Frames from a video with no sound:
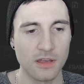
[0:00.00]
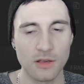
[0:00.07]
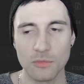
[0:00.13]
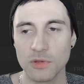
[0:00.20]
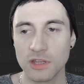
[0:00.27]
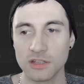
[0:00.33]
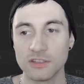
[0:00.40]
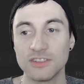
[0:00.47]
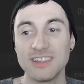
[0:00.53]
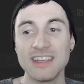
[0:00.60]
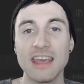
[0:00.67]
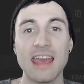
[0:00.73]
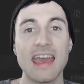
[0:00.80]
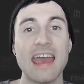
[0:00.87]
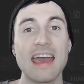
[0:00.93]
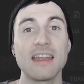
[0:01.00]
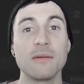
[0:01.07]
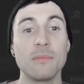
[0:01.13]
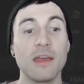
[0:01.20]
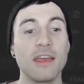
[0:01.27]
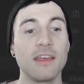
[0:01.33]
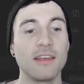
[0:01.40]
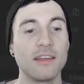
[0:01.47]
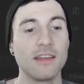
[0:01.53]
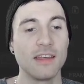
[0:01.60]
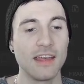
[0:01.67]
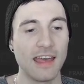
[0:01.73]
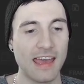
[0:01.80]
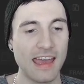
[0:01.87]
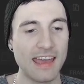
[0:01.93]
we can see it animate.
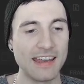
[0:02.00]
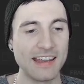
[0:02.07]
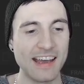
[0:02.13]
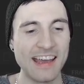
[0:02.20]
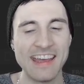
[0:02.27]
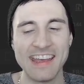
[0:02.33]
And